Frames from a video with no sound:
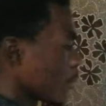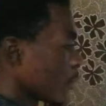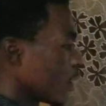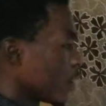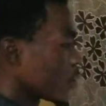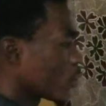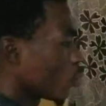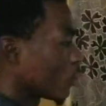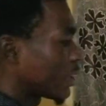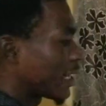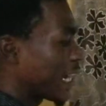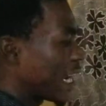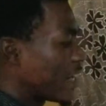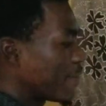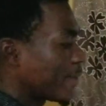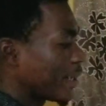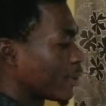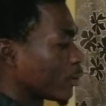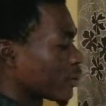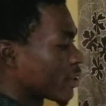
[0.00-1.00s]
So 9
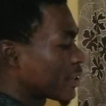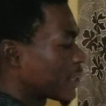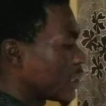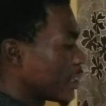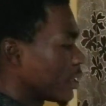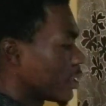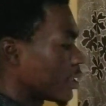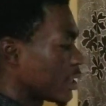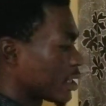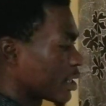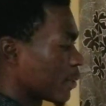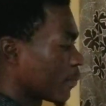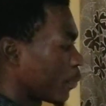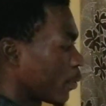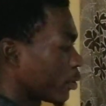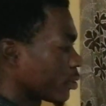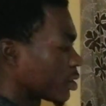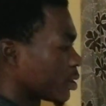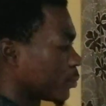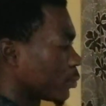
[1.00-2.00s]
minus C is
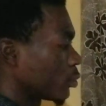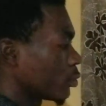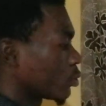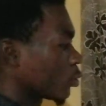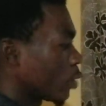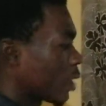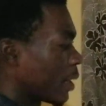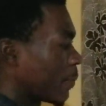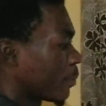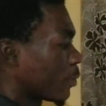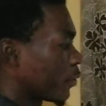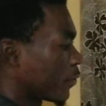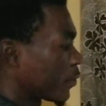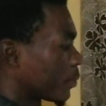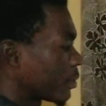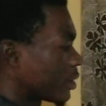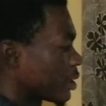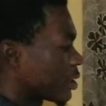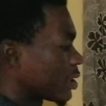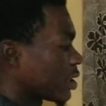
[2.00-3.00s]
impossible. So I borrow
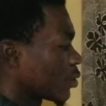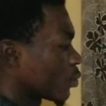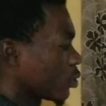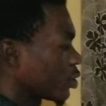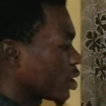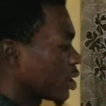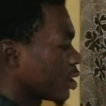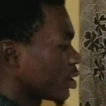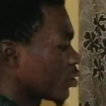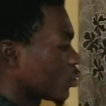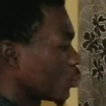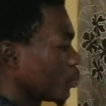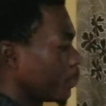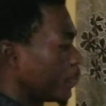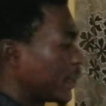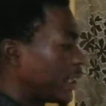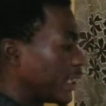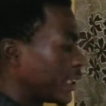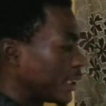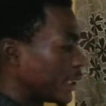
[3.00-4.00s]
from this. This one changes to
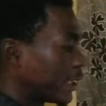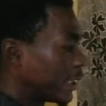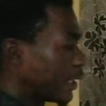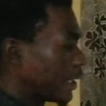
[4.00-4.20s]
B.